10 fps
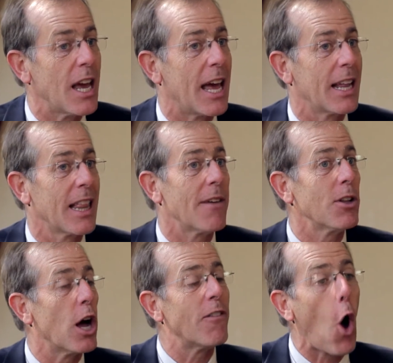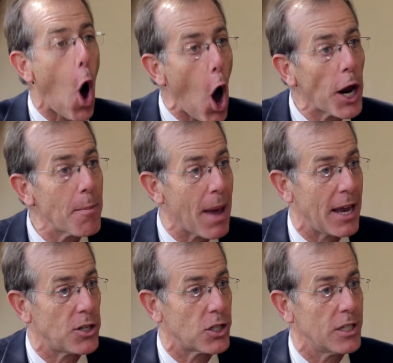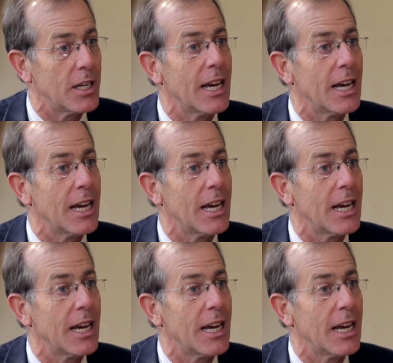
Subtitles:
and a level of automation